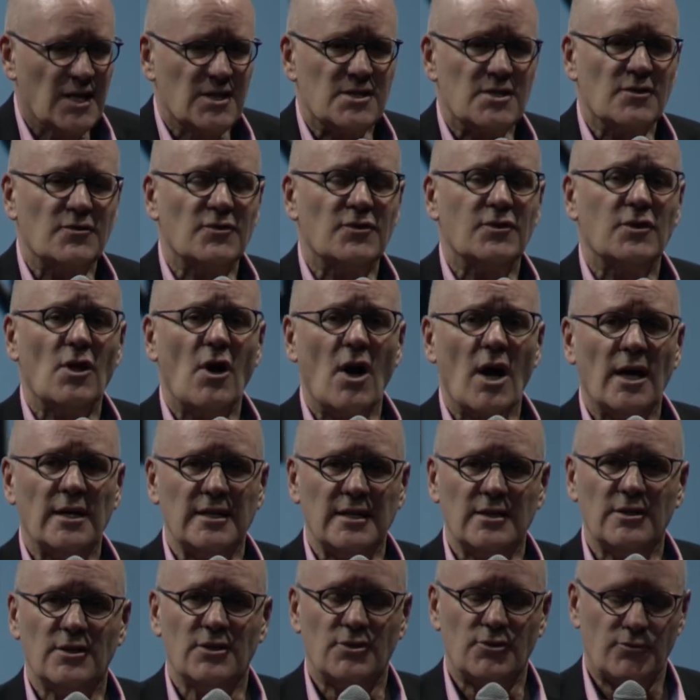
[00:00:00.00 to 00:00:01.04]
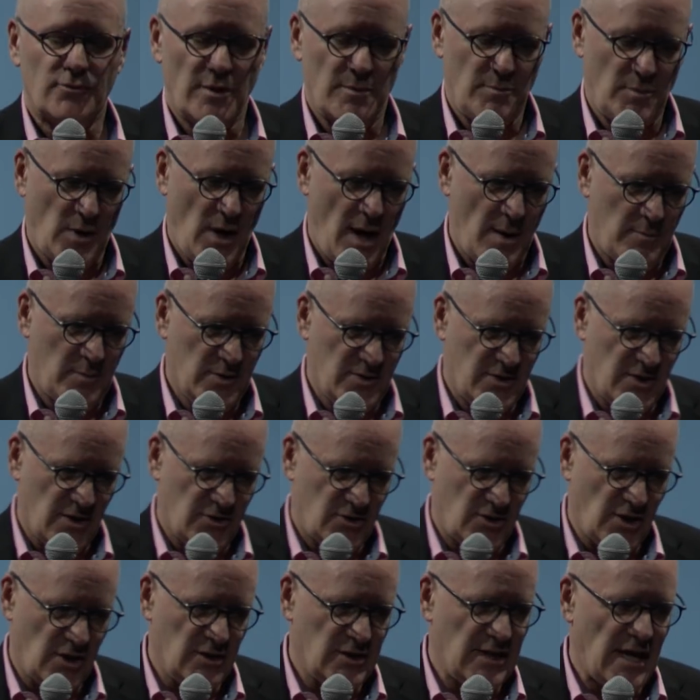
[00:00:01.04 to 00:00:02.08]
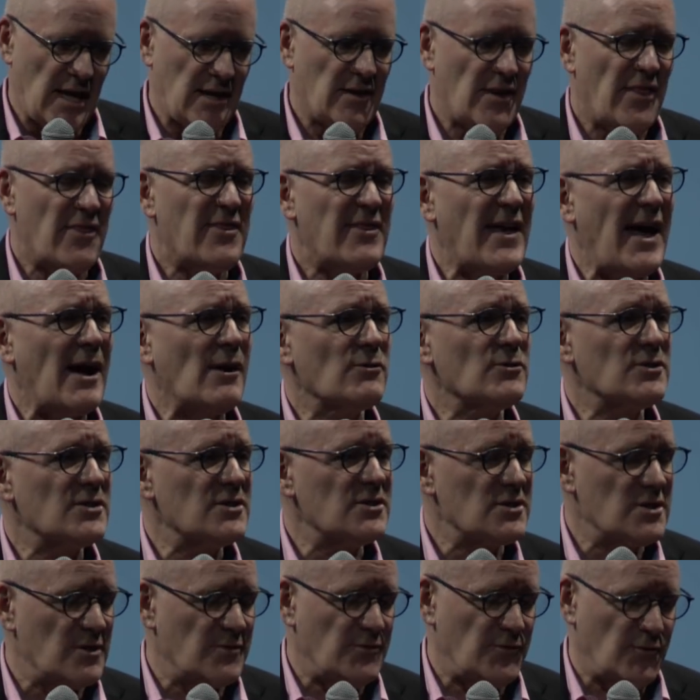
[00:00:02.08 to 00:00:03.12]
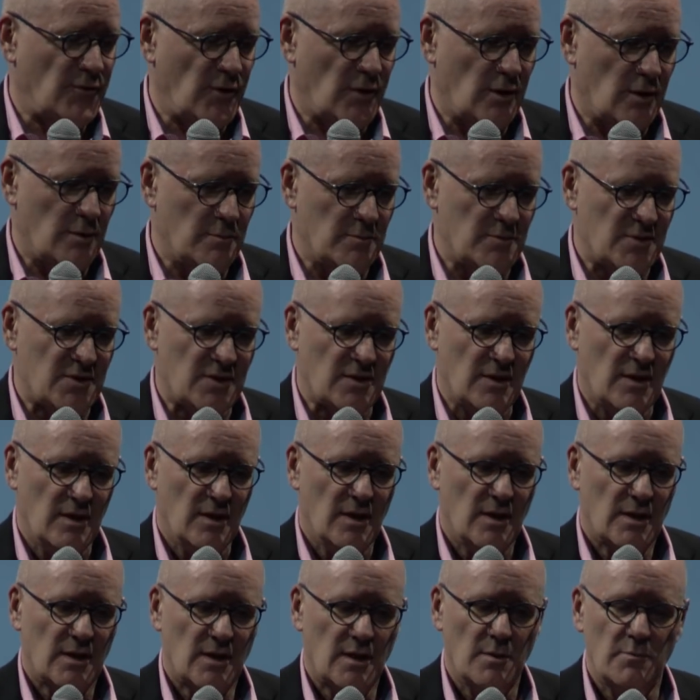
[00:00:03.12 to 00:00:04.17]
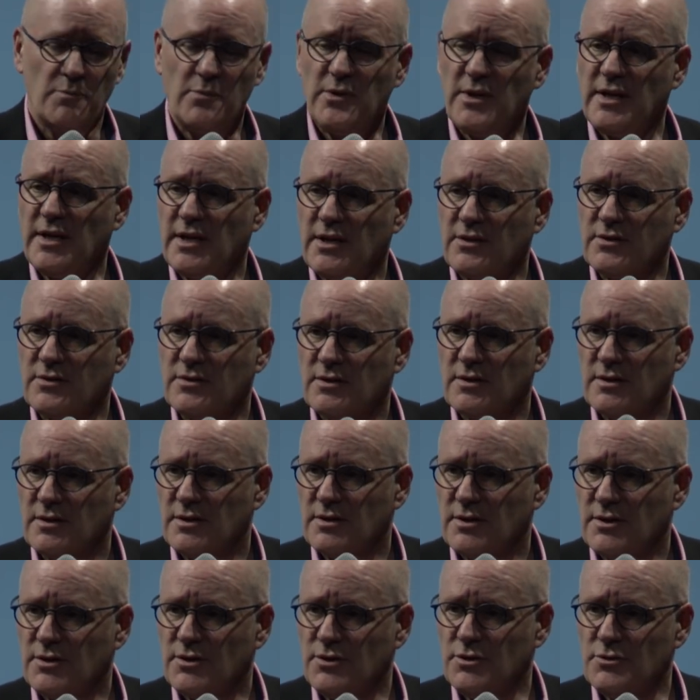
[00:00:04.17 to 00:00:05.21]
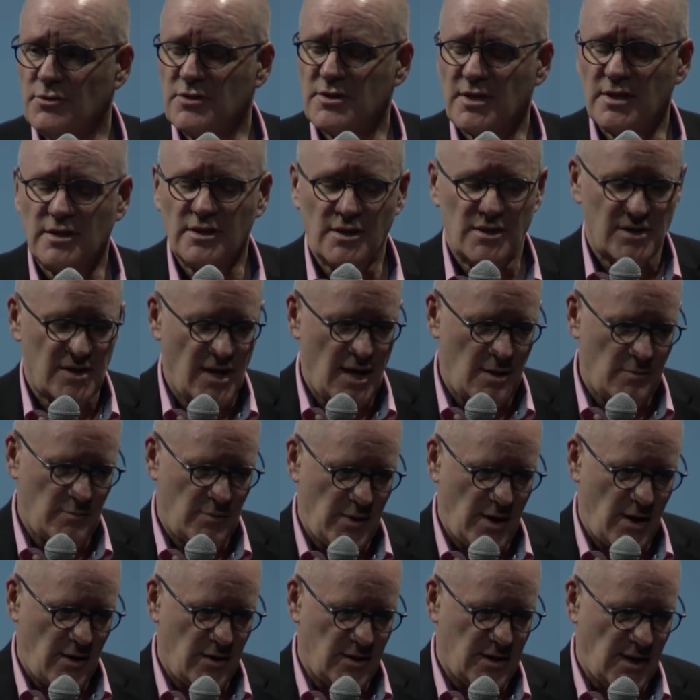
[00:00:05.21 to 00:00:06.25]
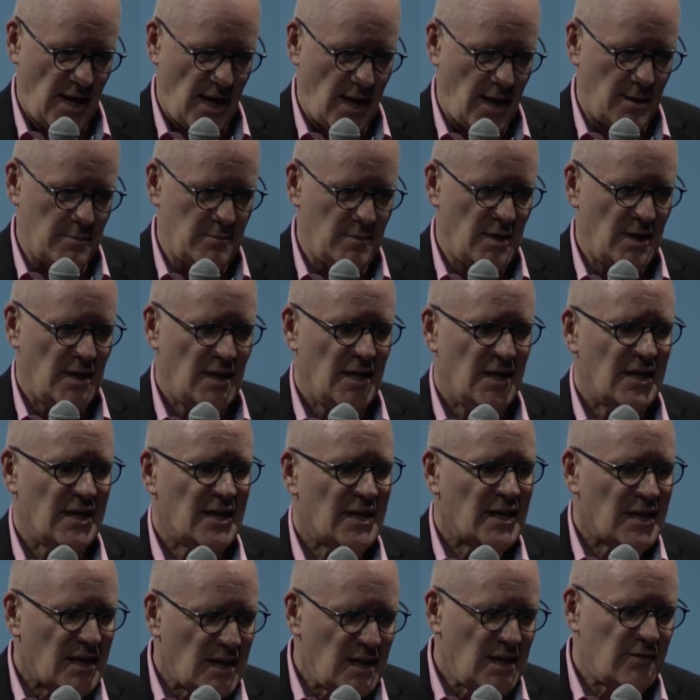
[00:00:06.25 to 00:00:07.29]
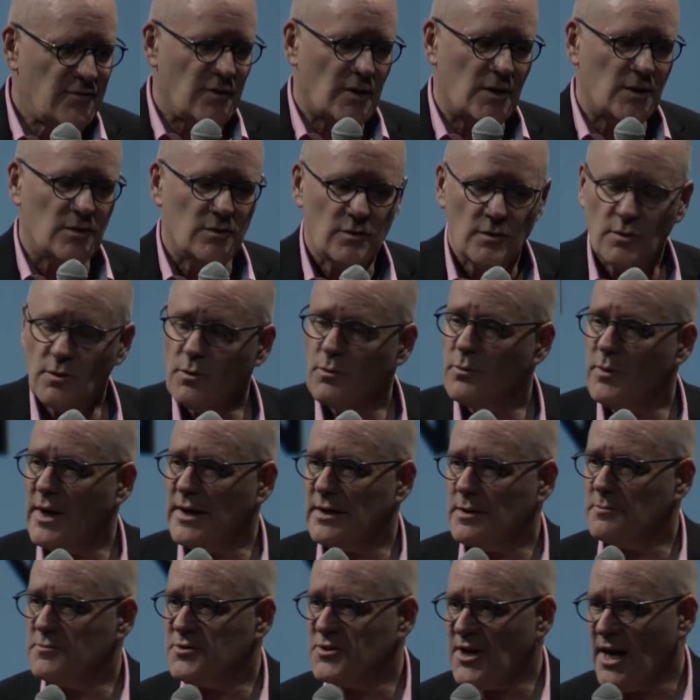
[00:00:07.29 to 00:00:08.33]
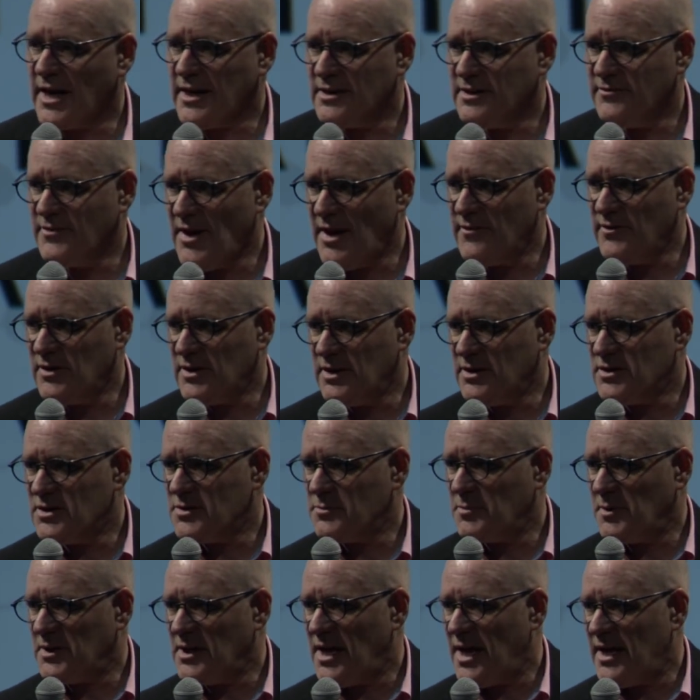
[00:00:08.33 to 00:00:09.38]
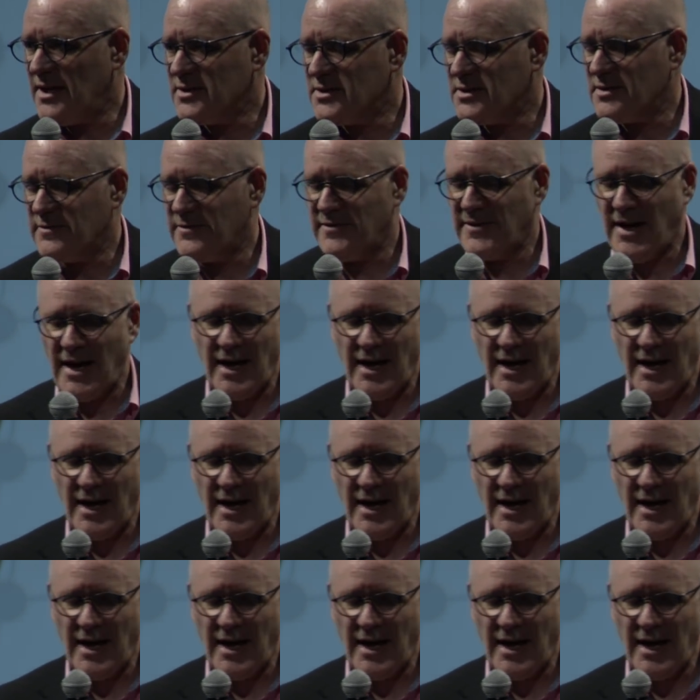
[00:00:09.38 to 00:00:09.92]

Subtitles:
It's a flawed industry proposition, yet thousands of firms compete using the same paradigm, even when objective evidence belies the